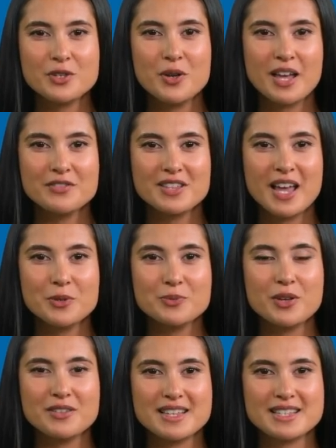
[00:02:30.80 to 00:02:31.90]
have not
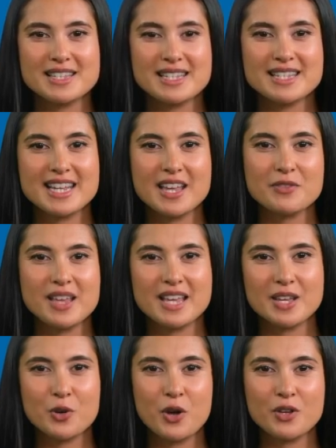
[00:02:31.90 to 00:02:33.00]
previously set up any
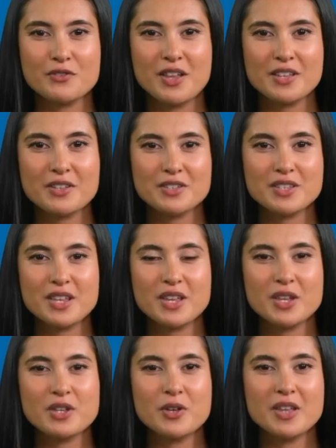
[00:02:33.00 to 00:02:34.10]
qualifiers,
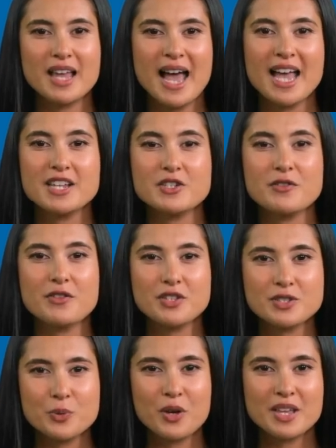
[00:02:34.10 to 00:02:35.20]
you can add your
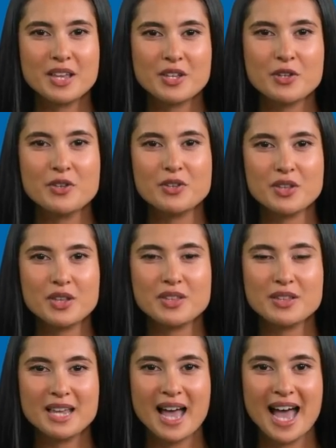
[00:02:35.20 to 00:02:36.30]
first one here,
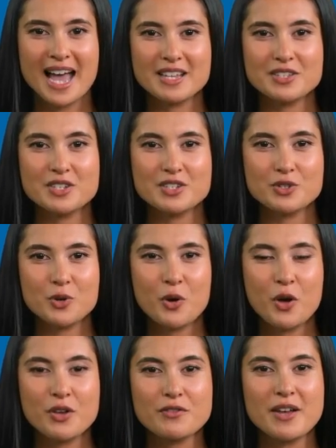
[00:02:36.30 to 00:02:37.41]
then add additional
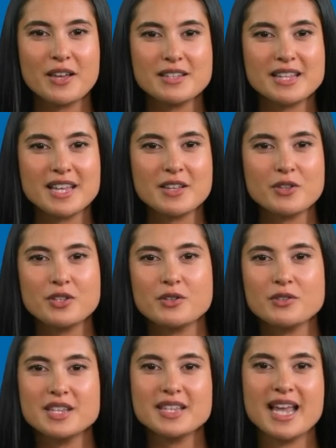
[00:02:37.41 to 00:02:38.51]
qualifiers later
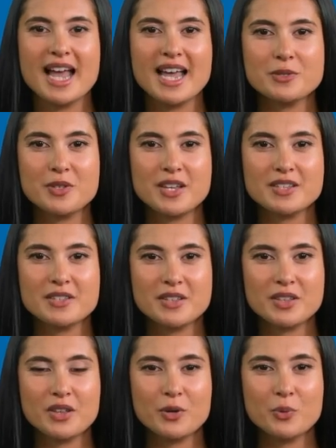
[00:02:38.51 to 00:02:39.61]
using the Add button.
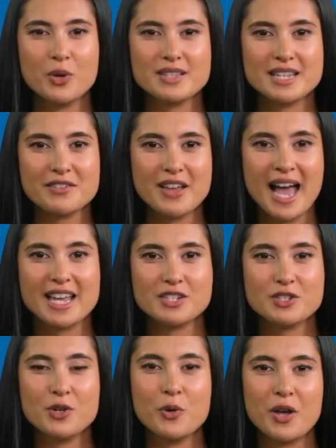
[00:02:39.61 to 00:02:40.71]
Once you've added
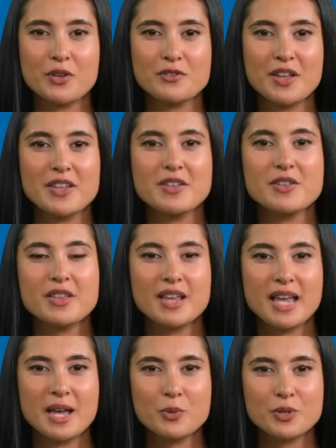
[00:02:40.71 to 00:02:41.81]
your qualifier,
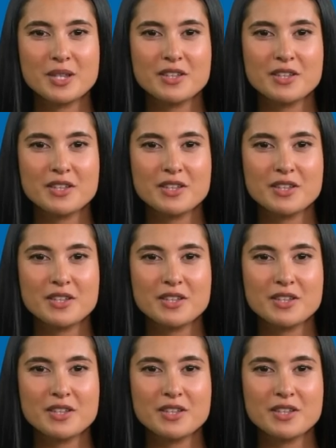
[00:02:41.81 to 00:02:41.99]
it will be